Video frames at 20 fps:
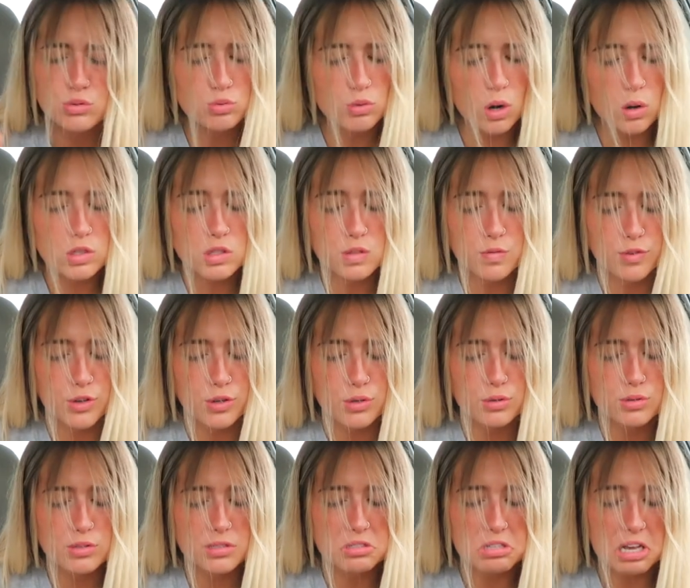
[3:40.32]
gross
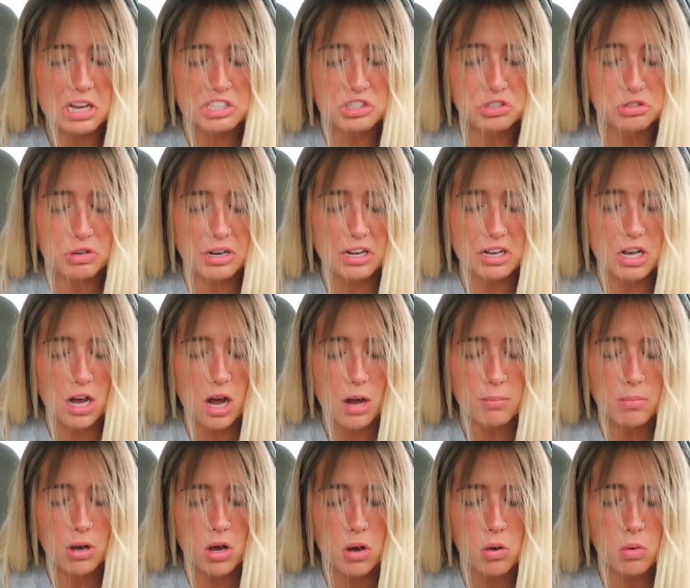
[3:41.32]
food slash drink
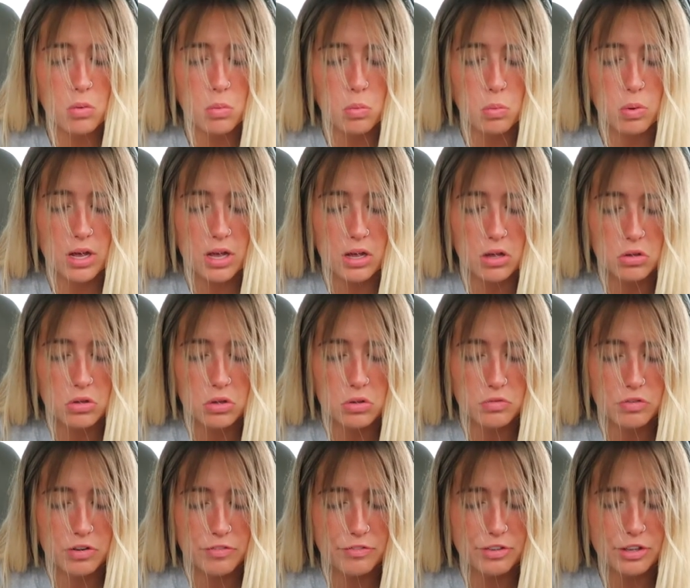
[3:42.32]
combo will
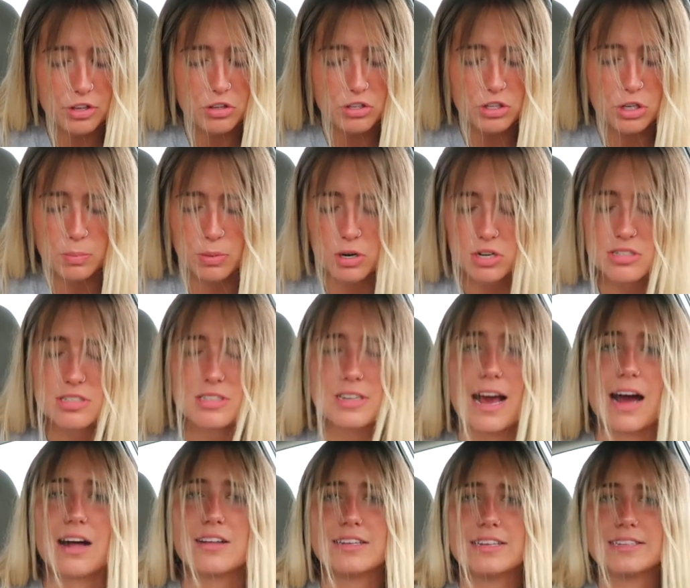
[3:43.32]
reveal your
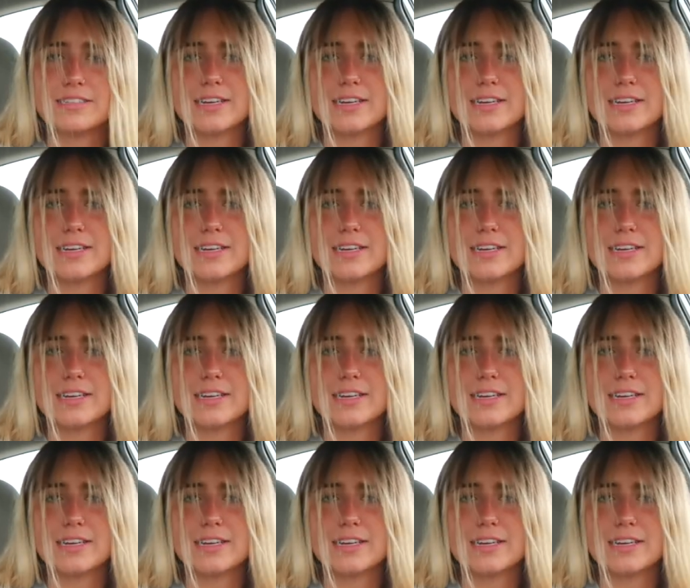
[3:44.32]
personality